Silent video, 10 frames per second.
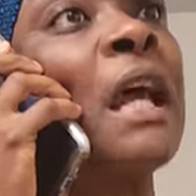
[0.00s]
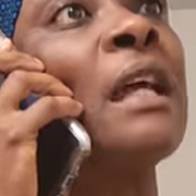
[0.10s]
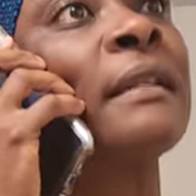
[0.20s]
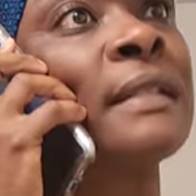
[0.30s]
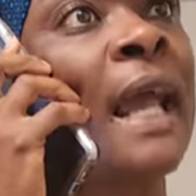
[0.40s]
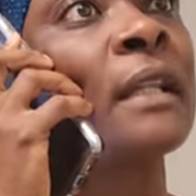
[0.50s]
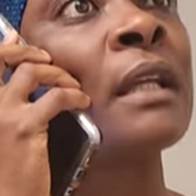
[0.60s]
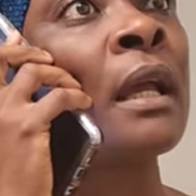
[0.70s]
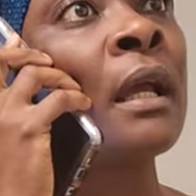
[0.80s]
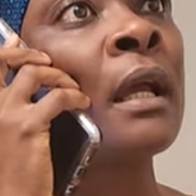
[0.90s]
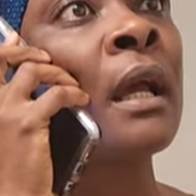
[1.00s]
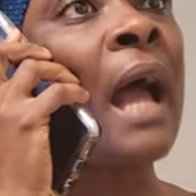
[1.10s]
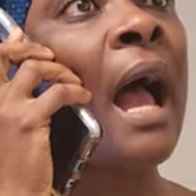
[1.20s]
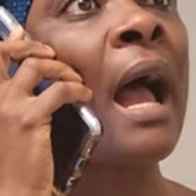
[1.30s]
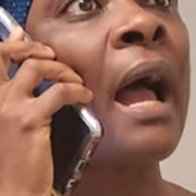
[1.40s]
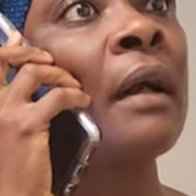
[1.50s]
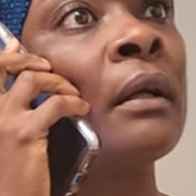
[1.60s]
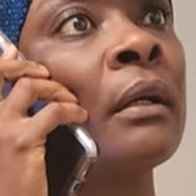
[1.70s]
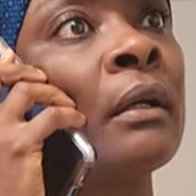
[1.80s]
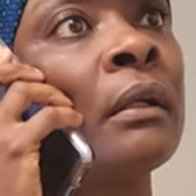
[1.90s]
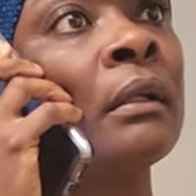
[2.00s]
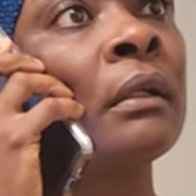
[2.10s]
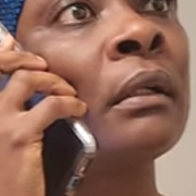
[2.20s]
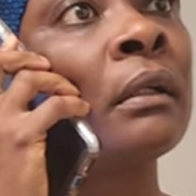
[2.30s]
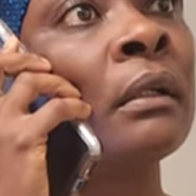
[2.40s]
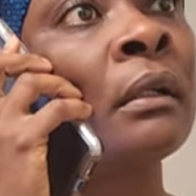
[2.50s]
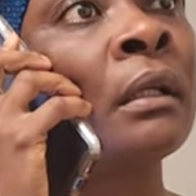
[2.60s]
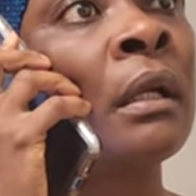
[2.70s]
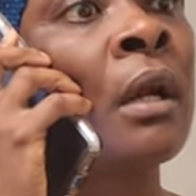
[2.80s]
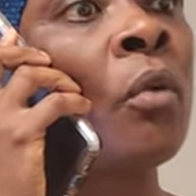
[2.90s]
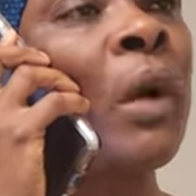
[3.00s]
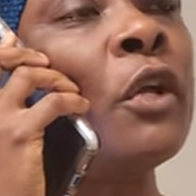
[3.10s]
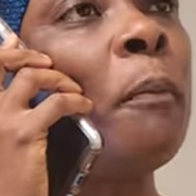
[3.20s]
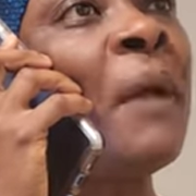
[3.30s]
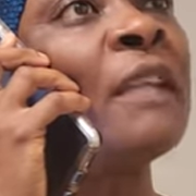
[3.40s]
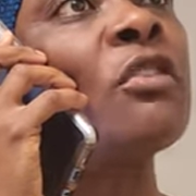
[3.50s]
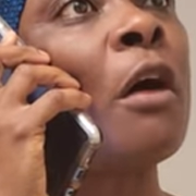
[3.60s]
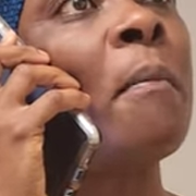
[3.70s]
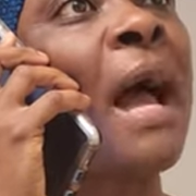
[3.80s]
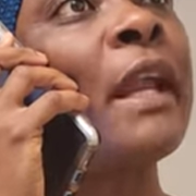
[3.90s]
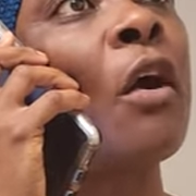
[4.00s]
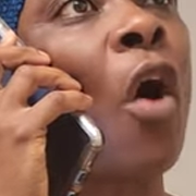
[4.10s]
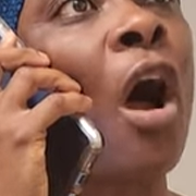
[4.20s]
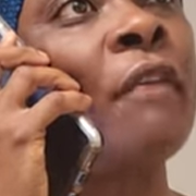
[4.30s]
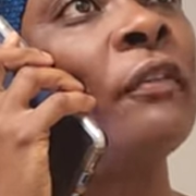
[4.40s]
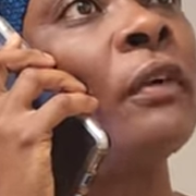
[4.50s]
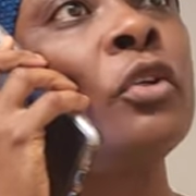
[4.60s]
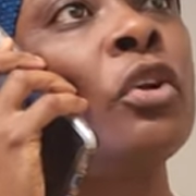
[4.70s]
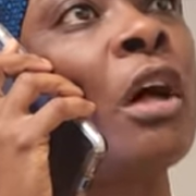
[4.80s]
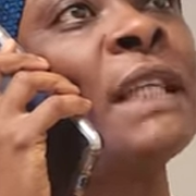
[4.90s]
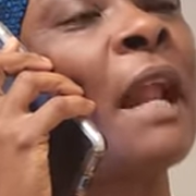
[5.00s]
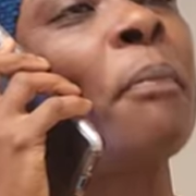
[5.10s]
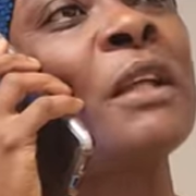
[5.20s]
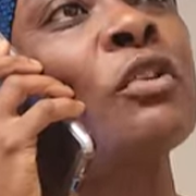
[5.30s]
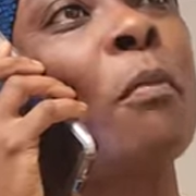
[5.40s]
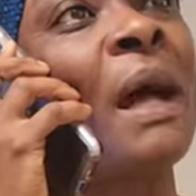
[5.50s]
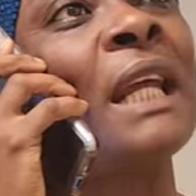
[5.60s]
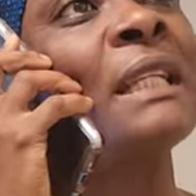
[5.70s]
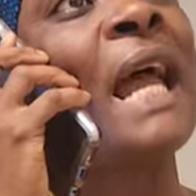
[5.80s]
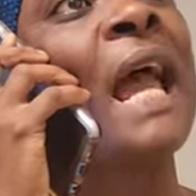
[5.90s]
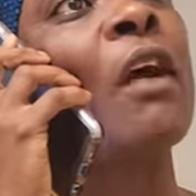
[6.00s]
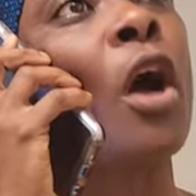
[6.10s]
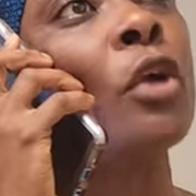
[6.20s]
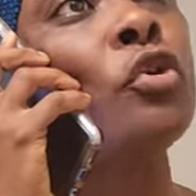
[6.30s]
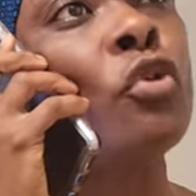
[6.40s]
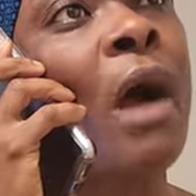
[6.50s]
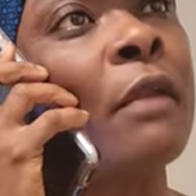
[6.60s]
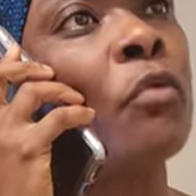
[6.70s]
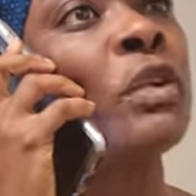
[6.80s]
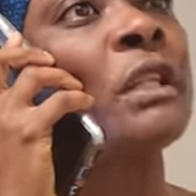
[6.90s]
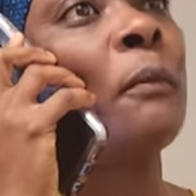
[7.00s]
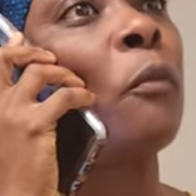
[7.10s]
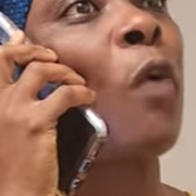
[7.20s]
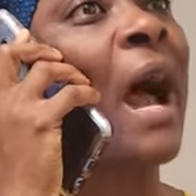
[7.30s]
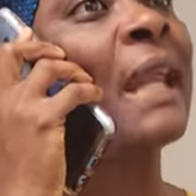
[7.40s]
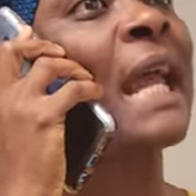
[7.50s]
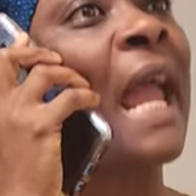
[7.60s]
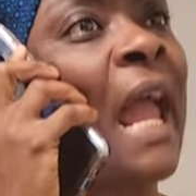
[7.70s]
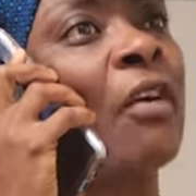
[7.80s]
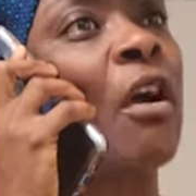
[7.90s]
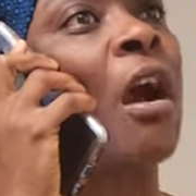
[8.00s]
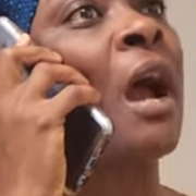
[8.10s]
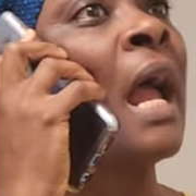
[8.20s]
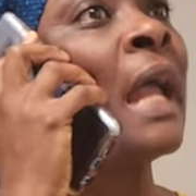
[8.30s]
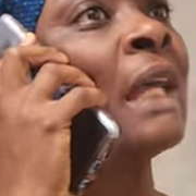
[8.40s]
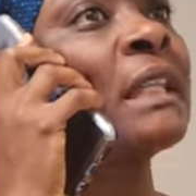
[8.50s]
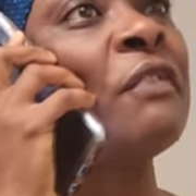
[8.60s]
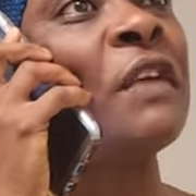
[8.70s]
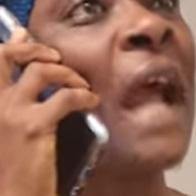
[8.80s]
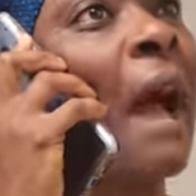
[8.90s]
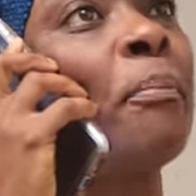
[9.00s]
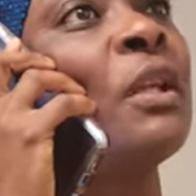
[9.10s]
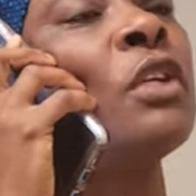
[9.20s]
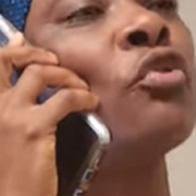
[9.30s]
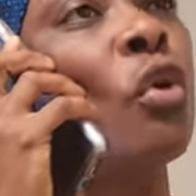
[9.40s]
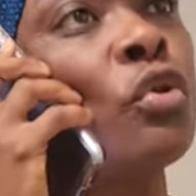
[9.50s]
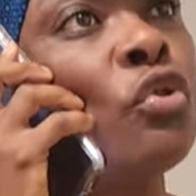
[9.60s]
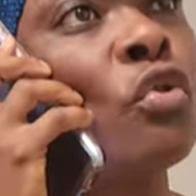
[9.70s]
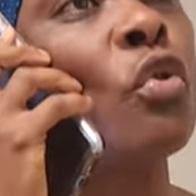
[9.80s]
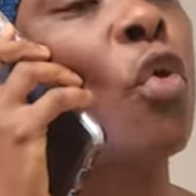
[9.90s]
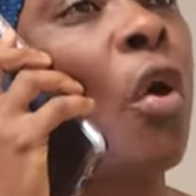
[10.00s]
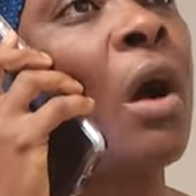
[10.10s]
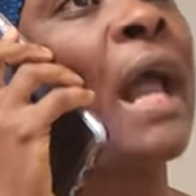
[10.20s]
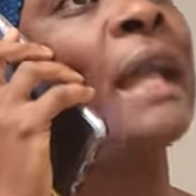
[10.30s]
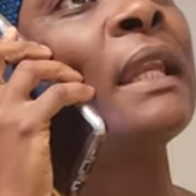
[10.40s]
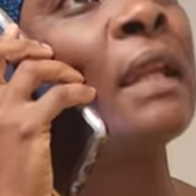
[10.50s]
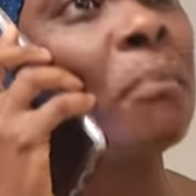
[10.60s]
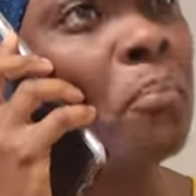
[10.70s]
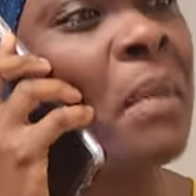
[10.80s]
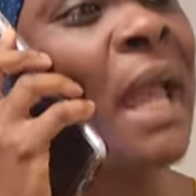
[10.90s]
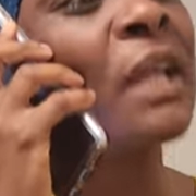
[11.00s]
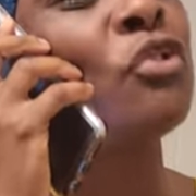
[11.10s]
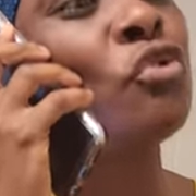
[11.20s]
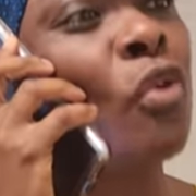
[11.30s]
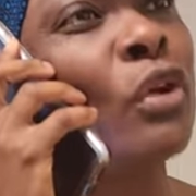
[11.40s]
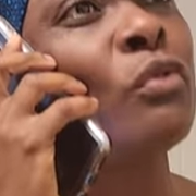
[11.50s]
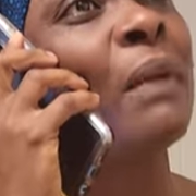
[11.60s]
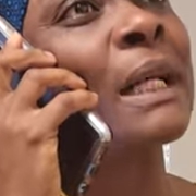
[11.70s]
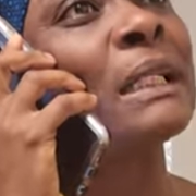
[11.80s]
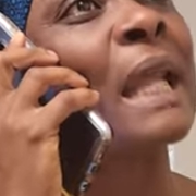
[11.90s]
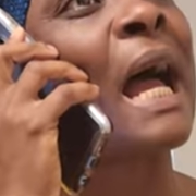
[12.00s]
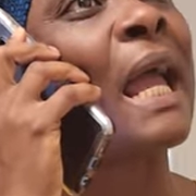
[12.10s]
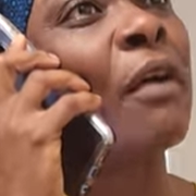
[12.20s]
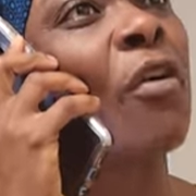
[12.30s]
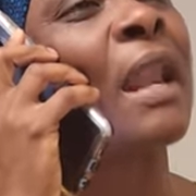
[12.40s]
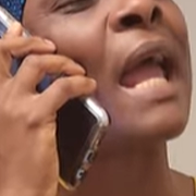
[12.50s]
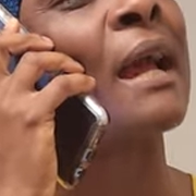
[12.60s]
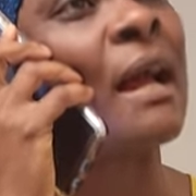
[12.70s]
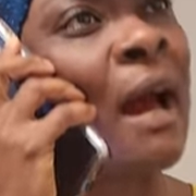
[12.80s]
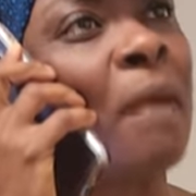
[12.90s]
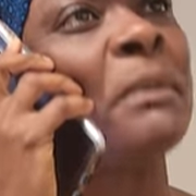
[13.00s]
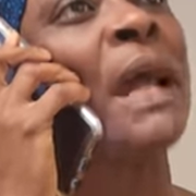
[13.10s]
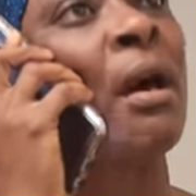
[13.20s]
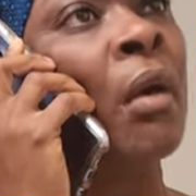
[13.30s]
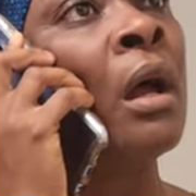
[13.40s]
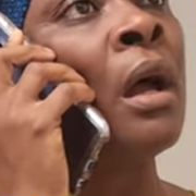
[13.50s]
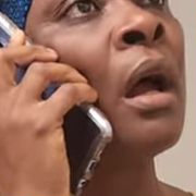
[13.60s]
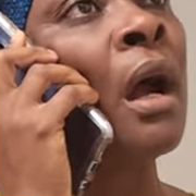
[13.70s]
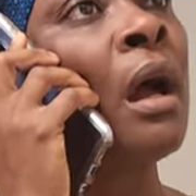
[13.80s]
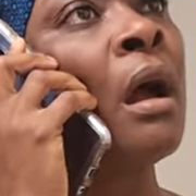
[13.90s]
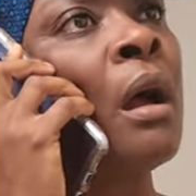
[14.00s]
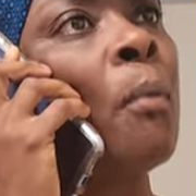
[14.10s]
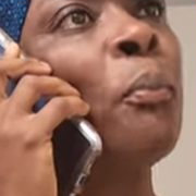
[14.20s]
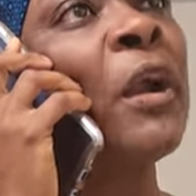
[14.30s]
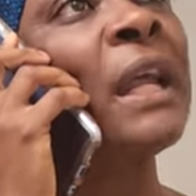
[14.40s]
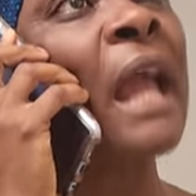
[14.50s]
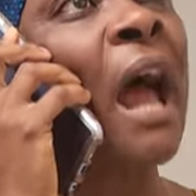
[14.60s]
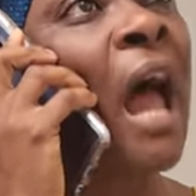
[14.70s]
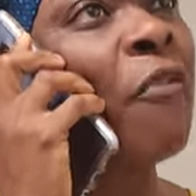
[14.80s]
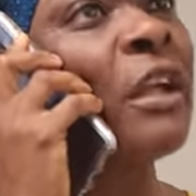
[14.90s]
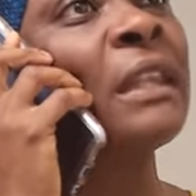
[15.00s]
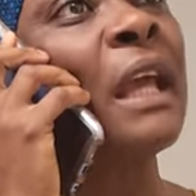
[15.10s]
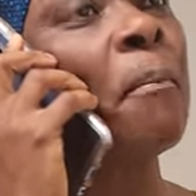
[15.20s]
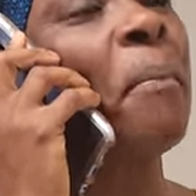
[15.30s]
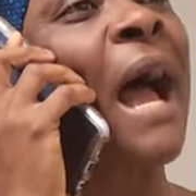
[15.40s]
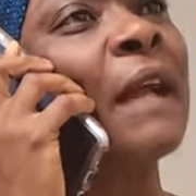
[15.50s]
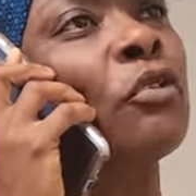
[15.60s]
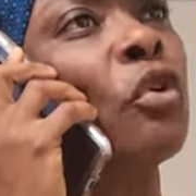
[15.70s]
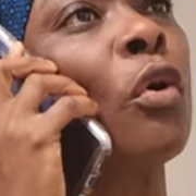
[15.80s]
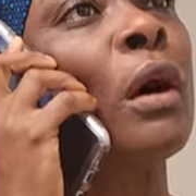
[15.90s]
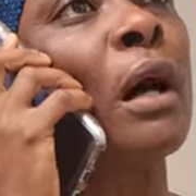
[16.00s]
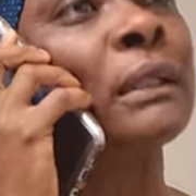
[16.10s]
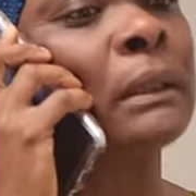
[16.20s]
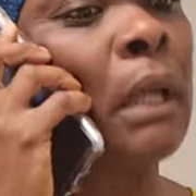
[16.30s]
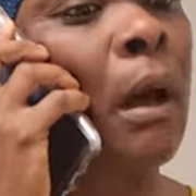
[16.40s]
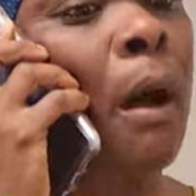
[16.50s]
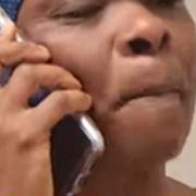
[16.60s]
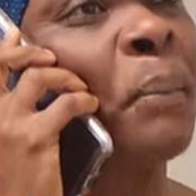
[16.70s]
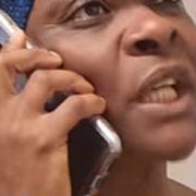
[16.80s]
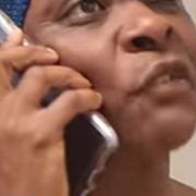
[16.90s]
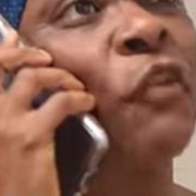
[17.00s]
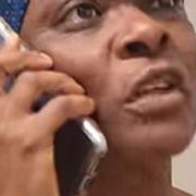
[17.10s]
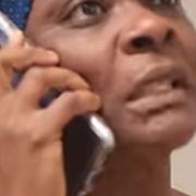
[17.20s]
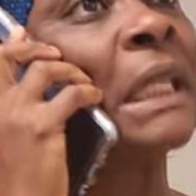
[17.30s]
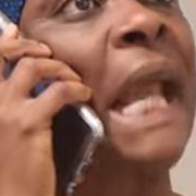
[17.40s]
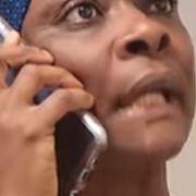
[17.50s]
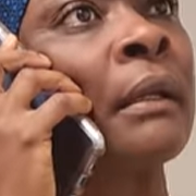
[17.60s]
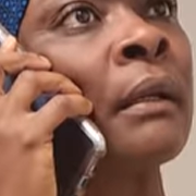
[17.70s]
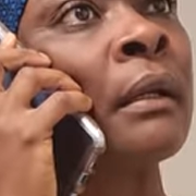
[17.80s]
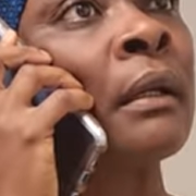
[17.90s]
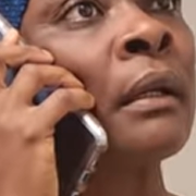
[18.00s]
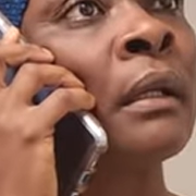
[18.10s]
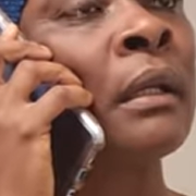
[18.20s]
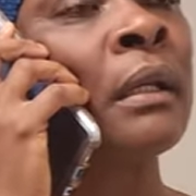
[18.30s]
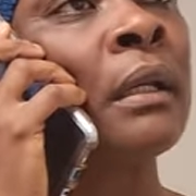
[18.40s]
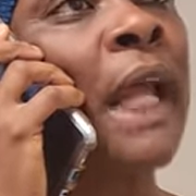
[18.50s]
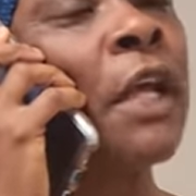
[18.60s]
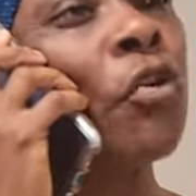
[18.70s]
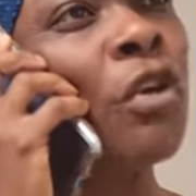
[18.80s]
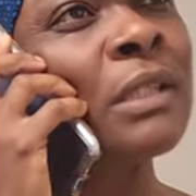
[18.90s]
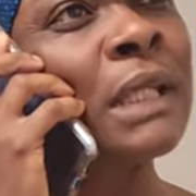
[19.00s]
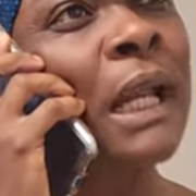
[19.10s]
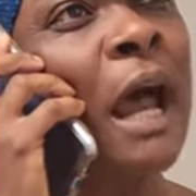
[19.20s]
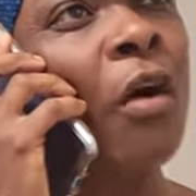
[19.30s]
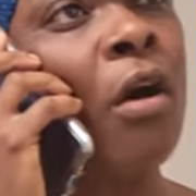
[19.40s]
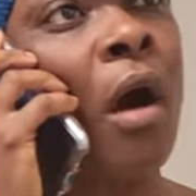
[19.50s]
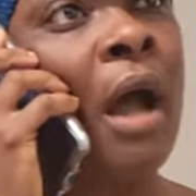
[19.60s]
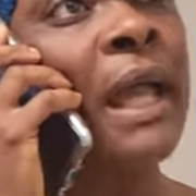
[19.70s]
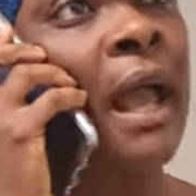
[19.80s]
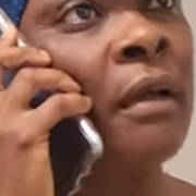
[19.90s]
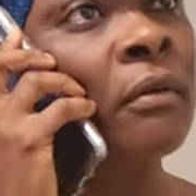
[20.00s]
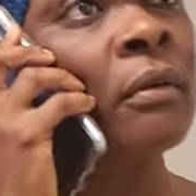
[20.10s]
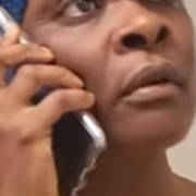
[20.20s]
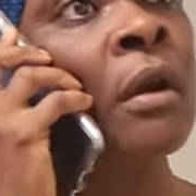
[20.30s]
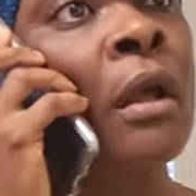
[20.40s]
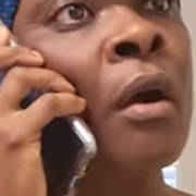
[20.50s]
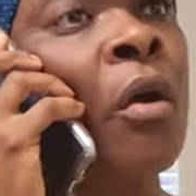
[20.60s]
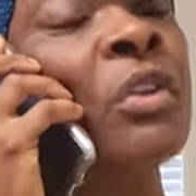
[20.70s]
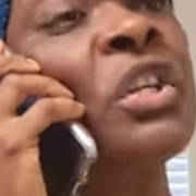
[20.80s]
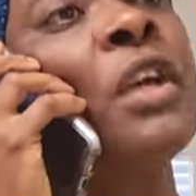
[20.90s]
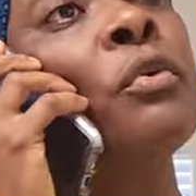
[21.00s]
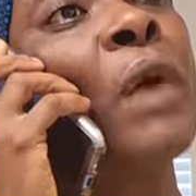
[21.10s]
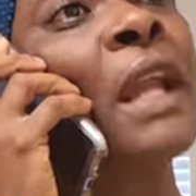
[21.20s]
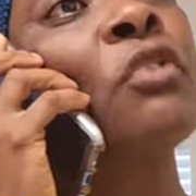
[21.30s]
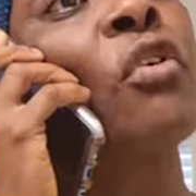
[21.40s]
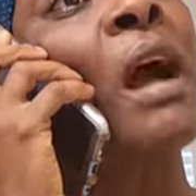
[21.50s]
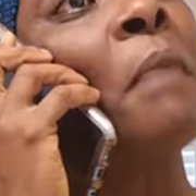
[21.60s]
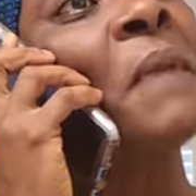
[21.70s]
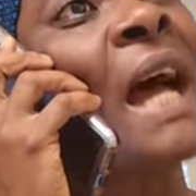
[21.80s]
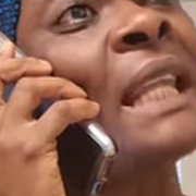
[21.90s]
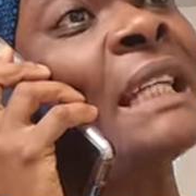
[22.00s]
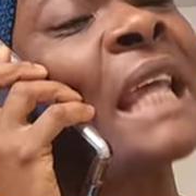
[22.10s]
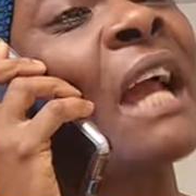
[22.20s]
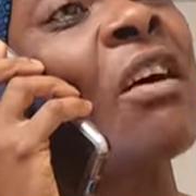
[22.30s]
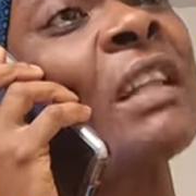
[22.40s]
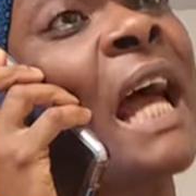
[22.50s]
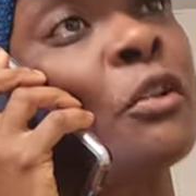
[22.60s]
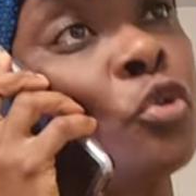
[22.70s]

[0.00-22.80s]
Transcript: it is sense. Uh-uh. When you pay somebody off, you don't tell the person to manage their anger. You are the reason why the anger is even happening. So you go and make sure you manage that anger. Let it calm down. Huh? Bring everything back to a, a, a peaceful state. Then you go say now, oh, okay, until you're ready to calm down this anger that